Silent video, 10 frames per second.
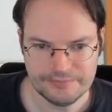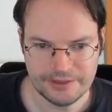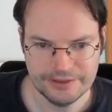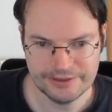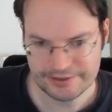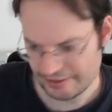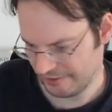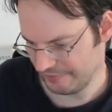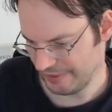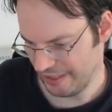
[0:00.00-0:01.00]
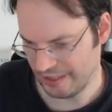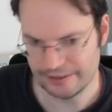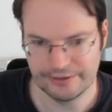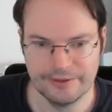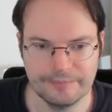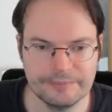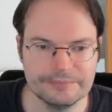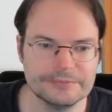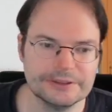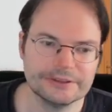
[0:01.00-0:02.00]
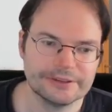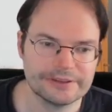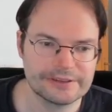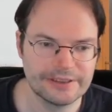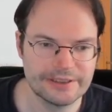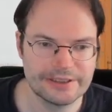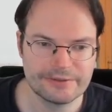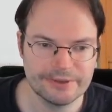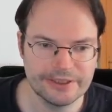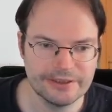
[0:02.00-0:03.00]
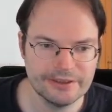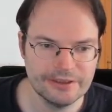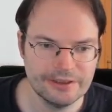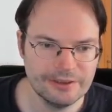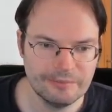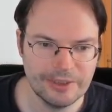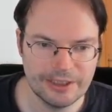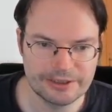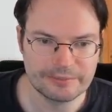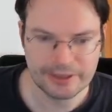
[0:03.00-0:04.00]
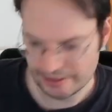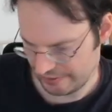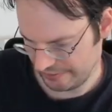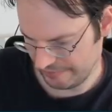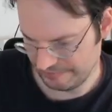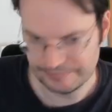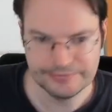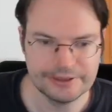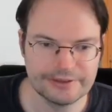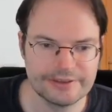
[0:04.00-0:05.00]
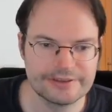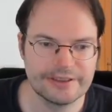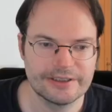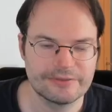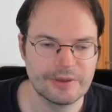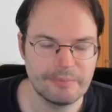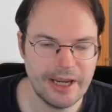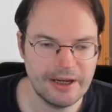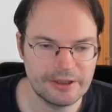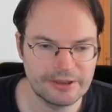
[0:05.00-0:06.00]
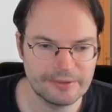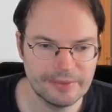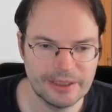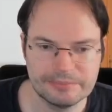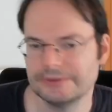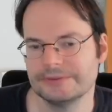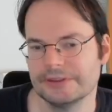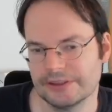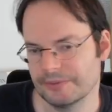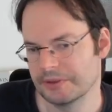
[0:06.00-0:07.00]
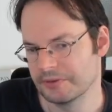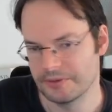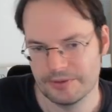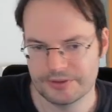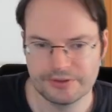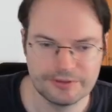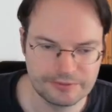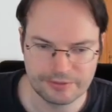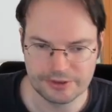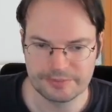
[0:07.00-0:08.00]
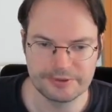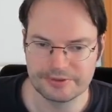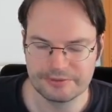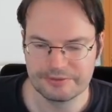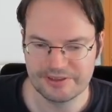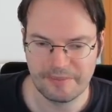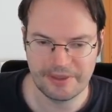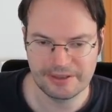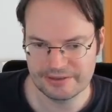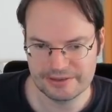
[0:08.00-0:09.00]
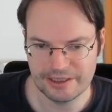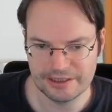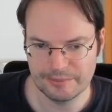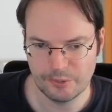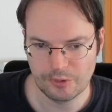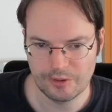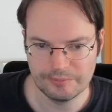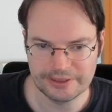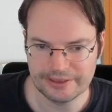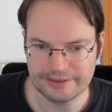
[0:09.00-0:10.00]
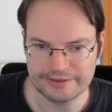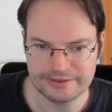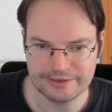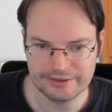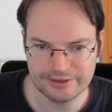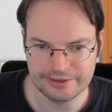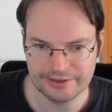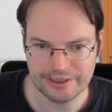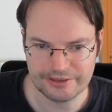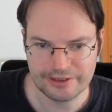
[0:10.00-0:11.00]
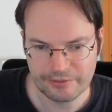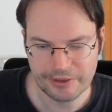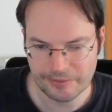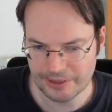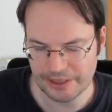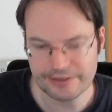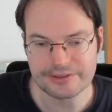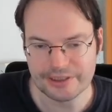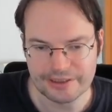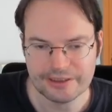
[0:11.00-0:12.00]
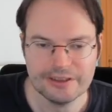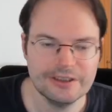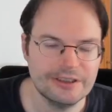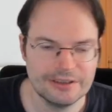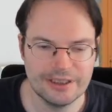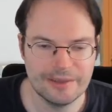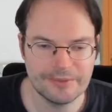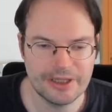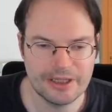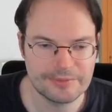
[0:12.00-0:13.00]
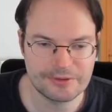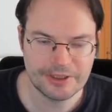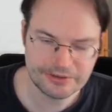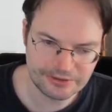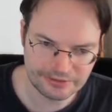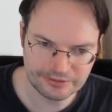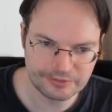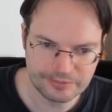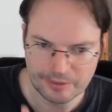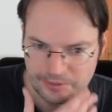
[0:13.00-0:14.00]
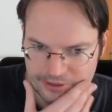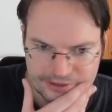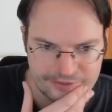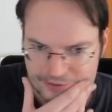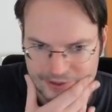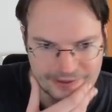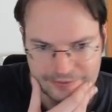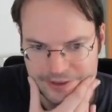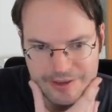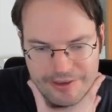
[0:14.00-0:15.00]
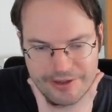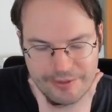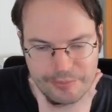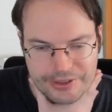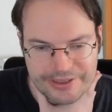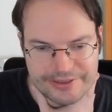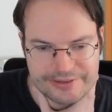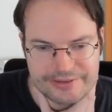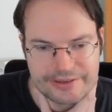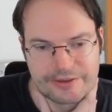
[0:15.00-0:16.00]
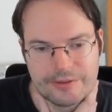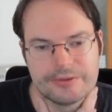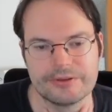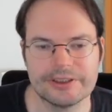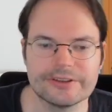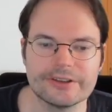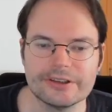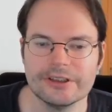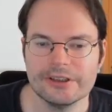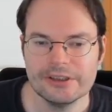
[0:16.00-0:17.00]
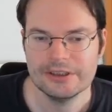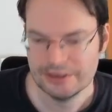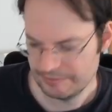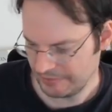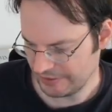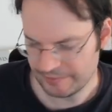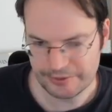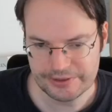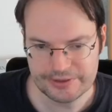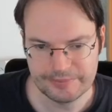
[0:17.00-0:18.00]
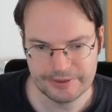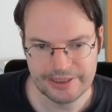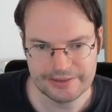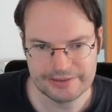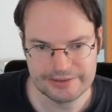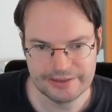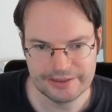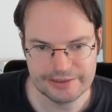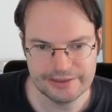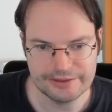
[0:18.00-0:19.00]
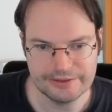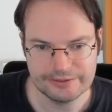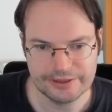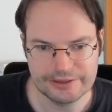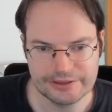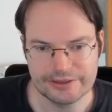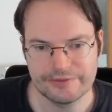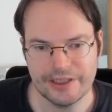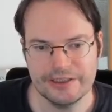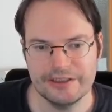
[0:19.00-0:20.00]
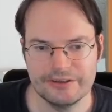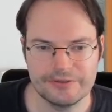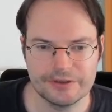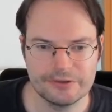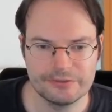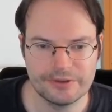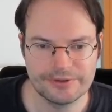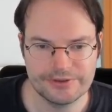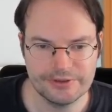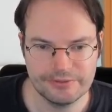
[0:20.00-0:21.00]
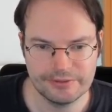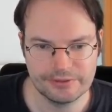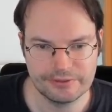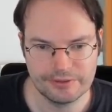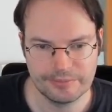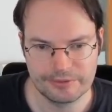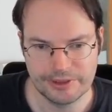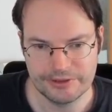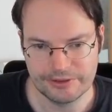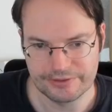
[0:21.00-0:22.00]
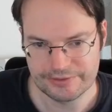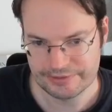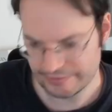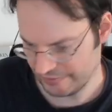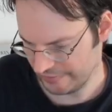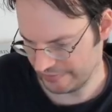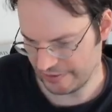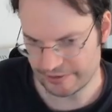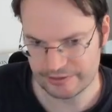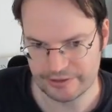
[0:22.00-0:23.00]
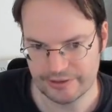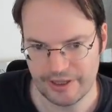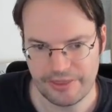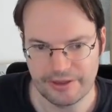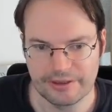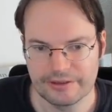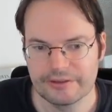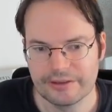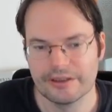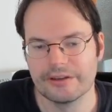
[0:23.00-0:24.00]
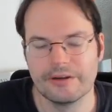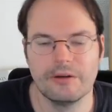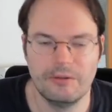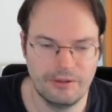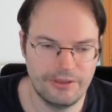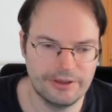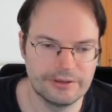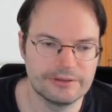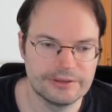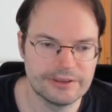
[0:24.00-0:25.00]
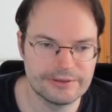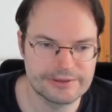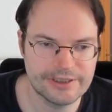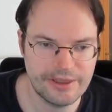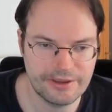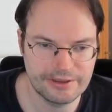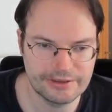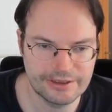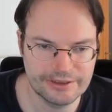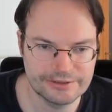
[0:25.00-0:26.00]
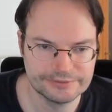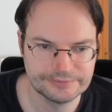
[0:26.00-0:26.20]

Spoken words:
In this case, we add them. In this case, we multiply them. In this case, we pair them up. And we could also, of course, put something slightly more complicated here that actually requires a lambda abstraction to properly define rather than a pre-existing operator. But in principle, that is the idea, right? And if any of the two constituent operations is actually nothing, then the whole thing yields nothing again.